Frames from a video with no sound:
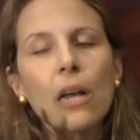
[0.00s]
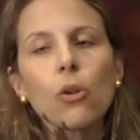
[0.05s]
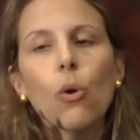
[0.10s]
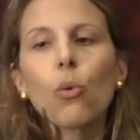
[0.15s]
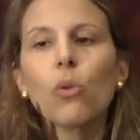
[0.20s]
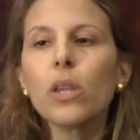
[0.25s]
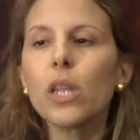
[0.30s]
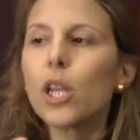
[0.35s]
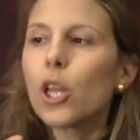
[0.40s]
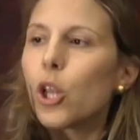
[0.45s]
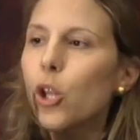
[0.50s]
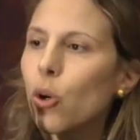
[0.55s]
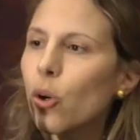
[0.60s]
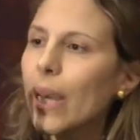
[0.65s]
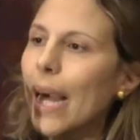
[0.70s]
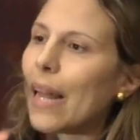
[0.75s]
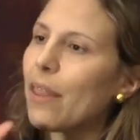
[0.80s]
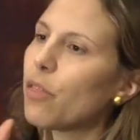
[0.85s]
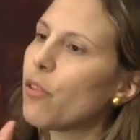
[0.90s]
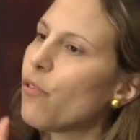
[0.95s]
only
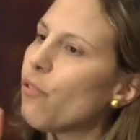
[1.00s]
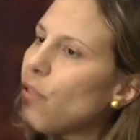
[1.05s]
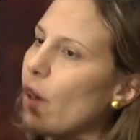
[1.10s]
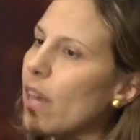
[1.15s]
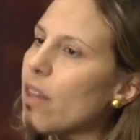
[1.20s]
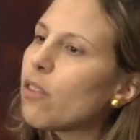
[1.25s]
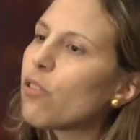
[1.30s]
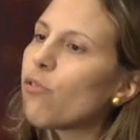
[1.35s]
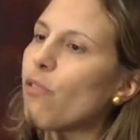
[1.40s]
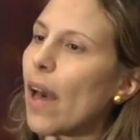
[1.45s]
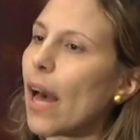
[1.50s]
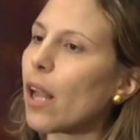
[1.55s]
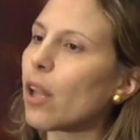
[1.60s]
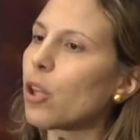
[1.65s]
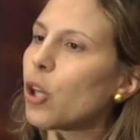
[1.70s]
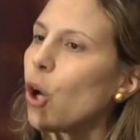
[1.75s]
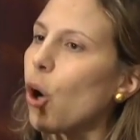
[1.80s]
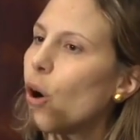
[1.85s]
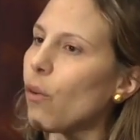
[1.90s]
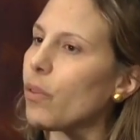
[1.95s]
look at the face
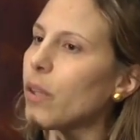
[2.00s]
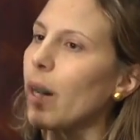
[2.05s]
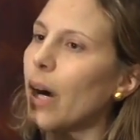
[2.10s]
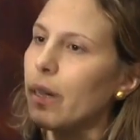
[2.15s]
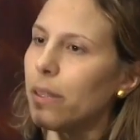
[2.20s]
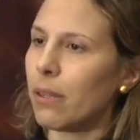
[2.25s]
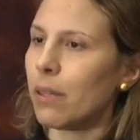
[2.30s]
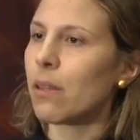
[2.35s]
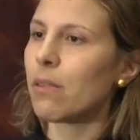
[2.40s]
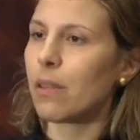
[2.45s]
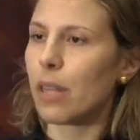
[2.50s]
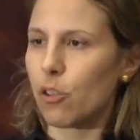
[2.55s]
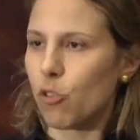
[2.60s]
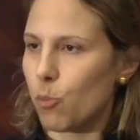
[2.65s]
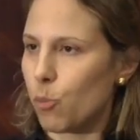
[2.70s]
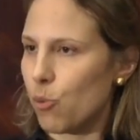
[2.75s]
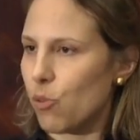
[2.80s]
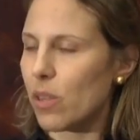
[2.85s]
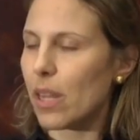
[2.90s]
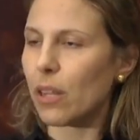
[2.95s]
value of the ideas that's
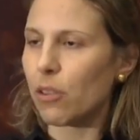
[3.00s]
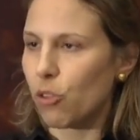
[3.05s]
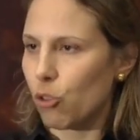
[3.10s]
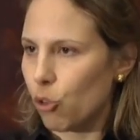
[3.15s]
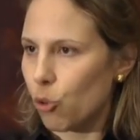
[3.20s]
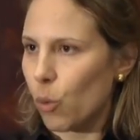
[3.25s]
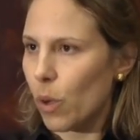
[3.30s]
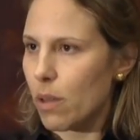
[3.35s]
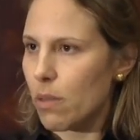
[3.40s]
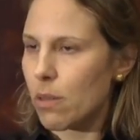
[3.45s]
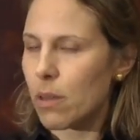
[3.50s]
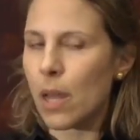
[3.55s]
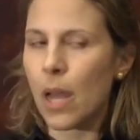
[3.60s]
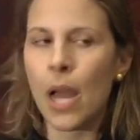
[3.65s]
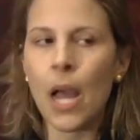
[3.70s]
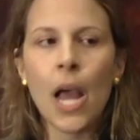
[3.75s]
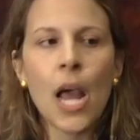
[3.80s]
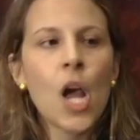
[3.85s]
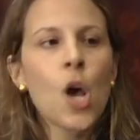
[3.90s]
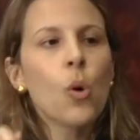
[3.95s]
presented to us.
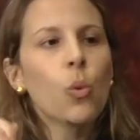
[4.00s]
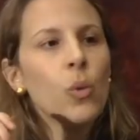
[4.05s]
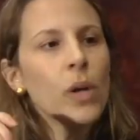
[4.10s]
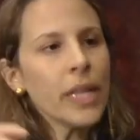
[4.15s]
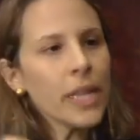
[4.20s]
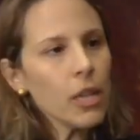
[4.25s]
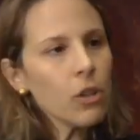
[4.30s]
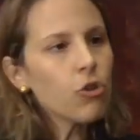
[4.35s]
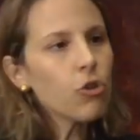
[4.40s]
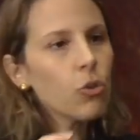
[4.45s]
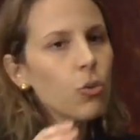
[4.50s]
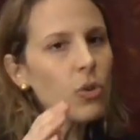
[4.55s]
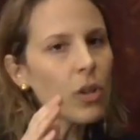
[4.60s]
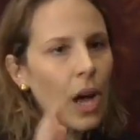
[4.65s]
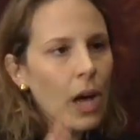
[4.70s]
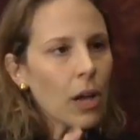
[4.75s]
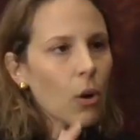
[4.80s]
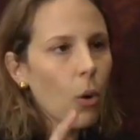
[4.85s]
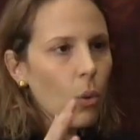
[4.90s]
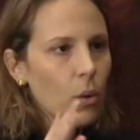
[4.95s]
We need to
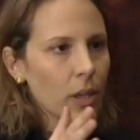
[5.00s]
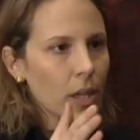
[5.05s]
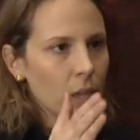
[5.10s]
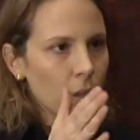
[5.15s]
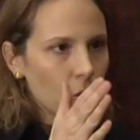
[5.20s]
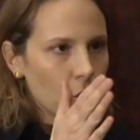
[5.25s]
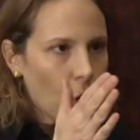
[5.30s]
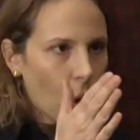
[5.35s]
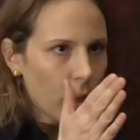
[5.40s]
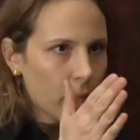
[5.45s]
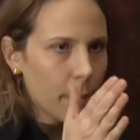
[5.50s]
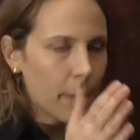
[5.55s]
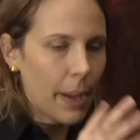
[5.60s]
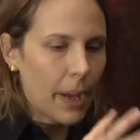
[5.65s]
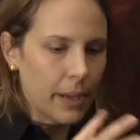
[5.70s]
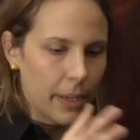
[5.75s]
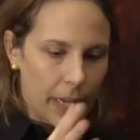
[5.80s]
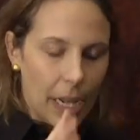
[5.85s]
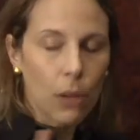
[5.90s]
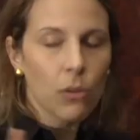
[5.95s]
not only talk
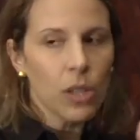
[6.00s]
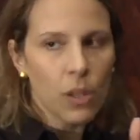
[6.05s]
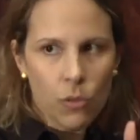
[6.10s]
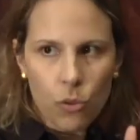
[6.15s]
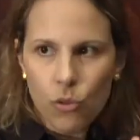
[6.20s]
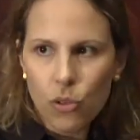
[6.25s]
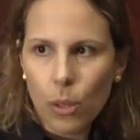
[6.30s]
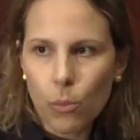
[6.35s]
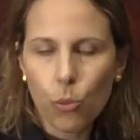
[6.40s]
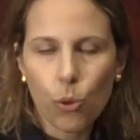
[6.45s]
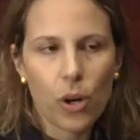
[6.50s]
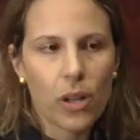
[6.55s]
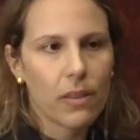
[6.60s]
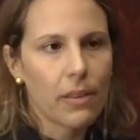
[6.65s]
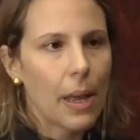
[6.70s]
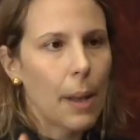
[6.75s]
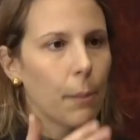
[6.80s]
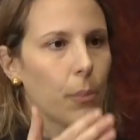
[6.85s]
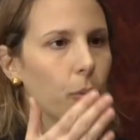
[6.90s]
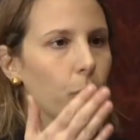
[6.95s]
about, and I'll give you some more
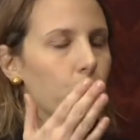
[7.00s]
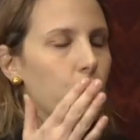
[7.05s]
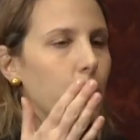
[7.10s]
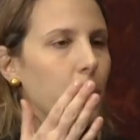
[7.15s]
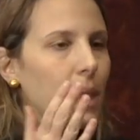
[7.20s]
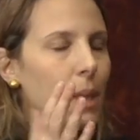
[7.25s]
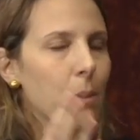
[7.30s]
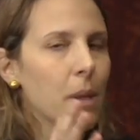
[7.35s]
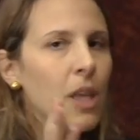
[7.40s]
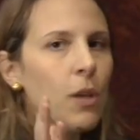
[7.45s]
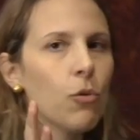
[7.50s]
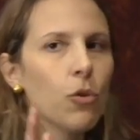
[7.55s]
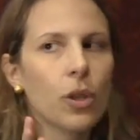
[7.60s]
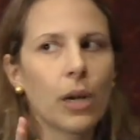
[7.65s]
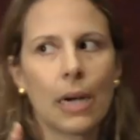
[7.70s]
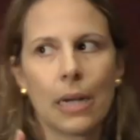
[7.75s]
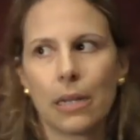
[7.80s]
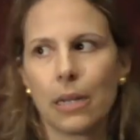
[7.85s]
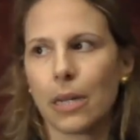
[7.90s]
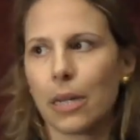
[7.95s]
examples, but let me give you
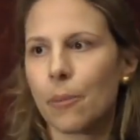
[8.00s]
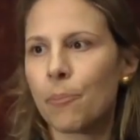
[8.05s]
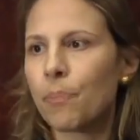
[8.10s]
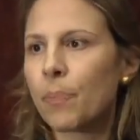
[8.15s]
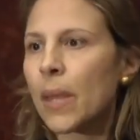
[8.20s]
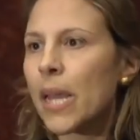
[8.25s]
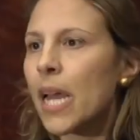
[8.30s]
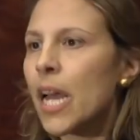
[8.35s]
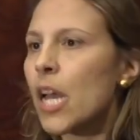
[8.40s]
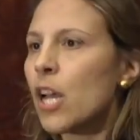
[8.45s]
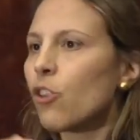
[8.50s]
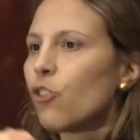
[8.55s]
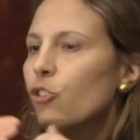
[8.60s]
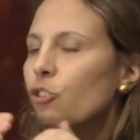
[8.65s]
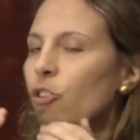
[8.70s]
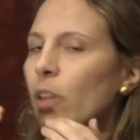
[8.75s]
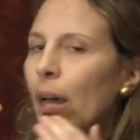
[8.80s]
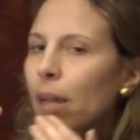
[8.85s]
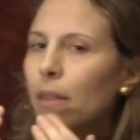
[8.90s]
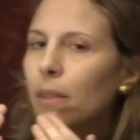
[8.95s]
the idea.
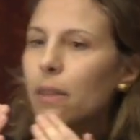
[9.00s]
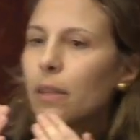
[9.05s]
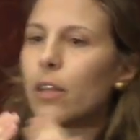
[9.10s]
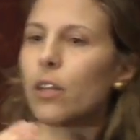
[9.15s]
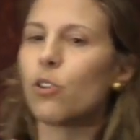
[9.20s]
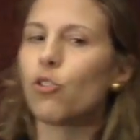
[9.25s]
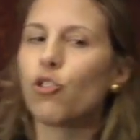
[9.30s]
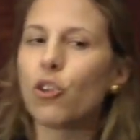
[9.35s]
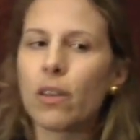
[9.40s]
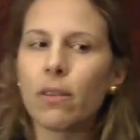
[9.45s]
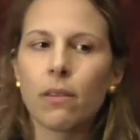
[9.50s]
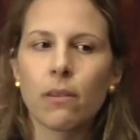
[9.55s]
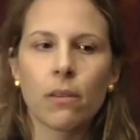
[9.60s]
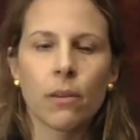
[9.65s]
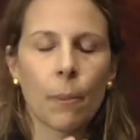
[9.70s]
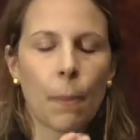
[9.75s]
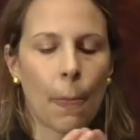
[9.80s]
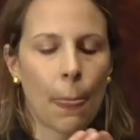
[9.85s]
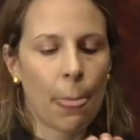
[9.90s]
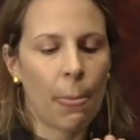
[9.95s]
Not
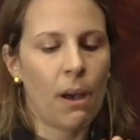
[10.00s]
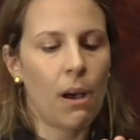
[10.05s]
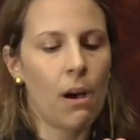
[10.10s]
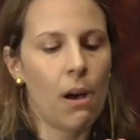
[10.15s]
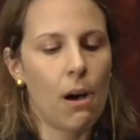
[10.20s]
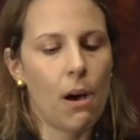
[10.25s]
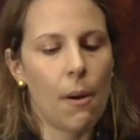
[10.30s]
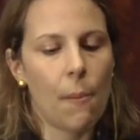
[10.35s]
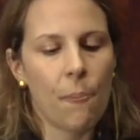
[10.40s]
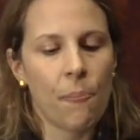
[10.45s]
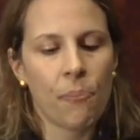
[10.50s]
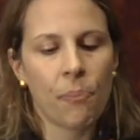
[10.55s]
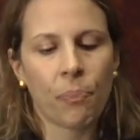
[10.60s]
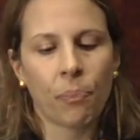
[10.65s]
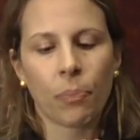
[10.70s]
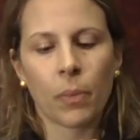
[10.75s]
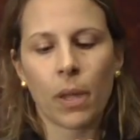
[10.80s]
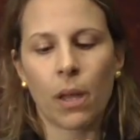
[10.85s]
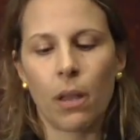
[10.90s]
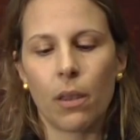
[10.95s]
just
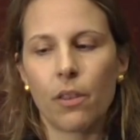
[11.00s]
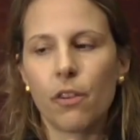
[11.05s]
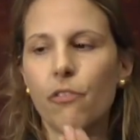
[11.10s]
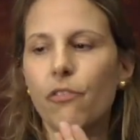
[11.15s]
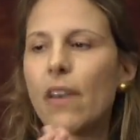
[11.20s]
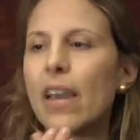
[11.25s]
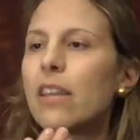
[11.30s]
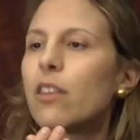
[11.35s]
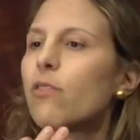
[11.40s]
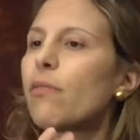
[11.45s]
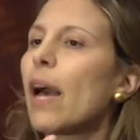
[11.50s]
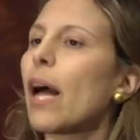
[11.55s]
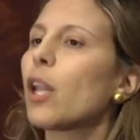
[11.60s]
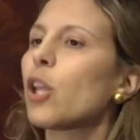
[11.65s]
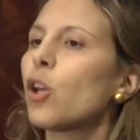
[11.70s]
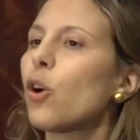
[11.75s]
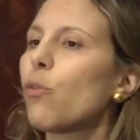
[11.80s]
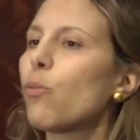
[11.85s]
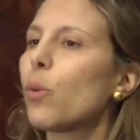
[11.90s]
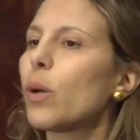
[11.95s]
the face
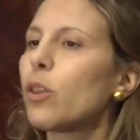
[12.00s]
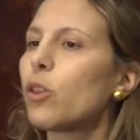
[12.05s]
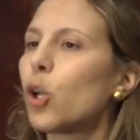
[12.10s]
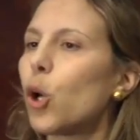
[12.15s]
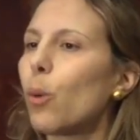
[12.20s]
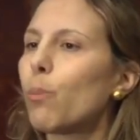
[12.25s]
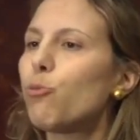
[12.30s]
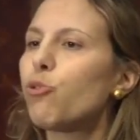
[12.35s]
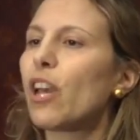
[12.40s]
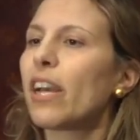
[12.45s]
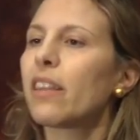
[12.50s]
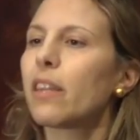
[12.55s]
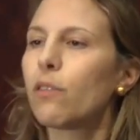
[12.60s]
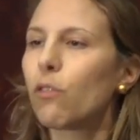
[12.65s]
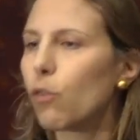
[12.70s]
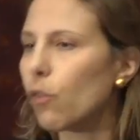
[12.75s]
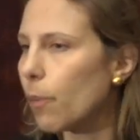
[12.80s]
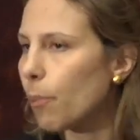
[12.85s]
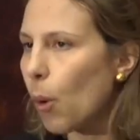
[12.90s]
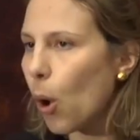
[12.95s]
value of what the objective
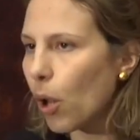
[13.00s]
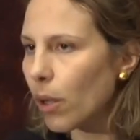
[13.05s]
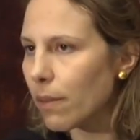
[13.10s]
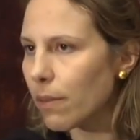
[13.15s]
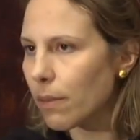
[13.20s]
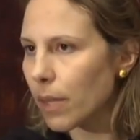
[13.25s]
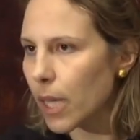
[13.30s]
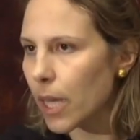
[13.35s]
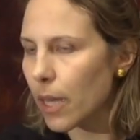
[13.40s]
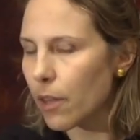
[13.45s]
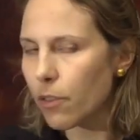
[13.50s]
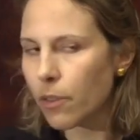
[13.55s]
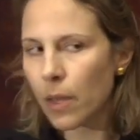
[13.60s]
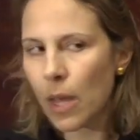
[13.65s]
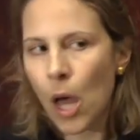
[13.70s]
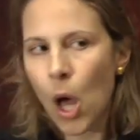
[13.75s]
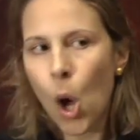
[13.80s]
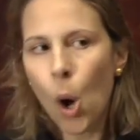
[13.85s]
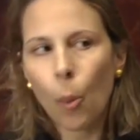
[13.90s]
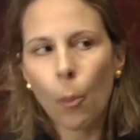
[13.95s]
of a policy is,
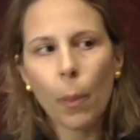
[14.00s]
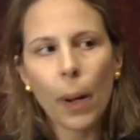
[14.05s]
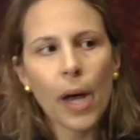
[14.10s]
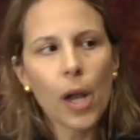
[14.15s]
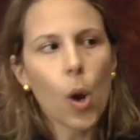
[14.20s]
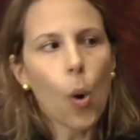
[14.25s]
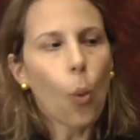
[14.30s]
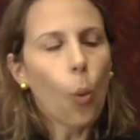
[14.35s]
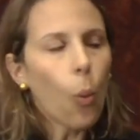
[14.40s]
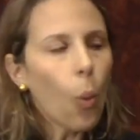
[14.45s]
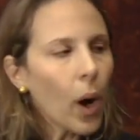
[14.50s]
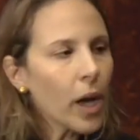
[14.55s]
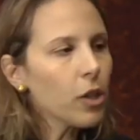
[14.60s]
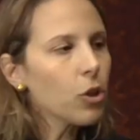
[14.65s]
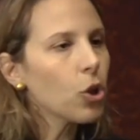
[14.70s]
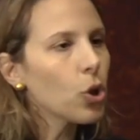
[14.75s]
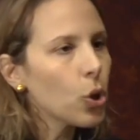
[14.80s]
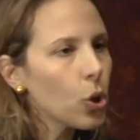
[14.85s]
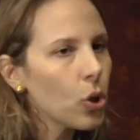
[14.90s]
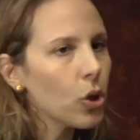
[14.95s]
but
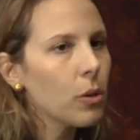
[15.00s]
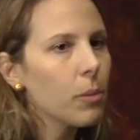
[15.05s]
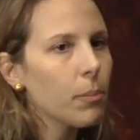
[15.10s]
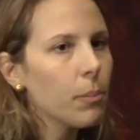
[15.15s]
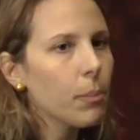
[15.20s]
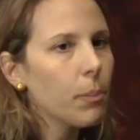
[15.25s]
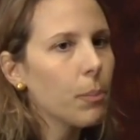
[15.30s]
what could